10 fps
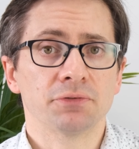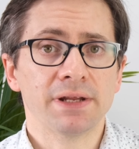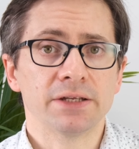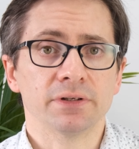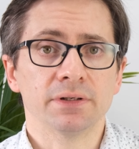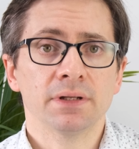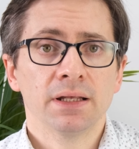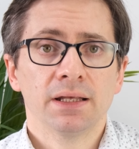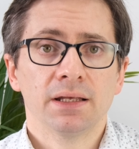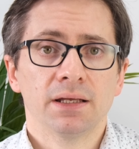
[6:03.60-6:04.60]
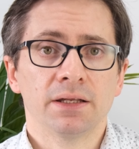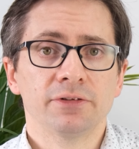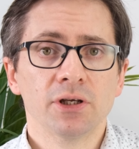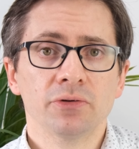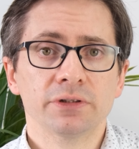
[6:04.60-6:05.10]
reason,
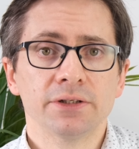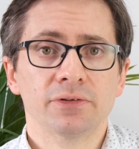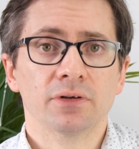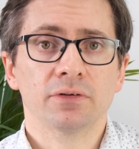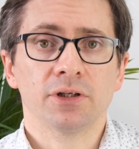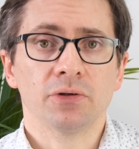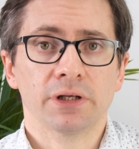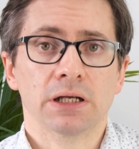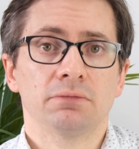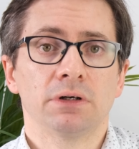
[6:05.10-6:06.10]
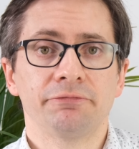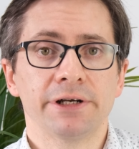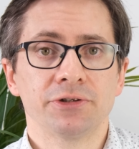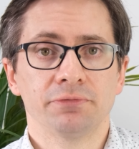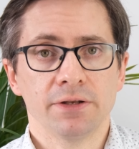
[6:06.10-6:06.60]
it's usually done using a
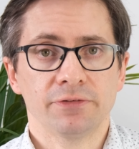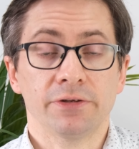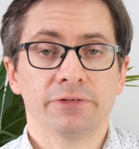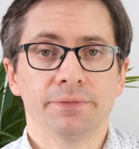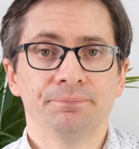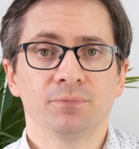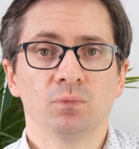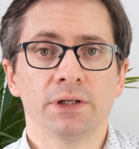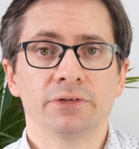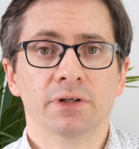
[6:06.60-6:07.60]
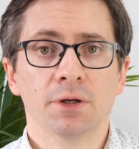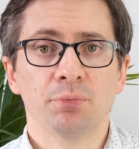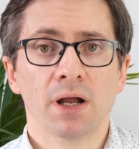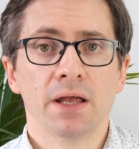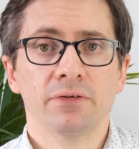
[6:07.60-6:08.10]
refrigerant system, which
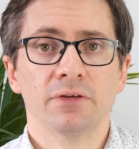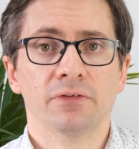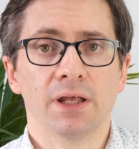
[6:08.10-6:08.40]
comprises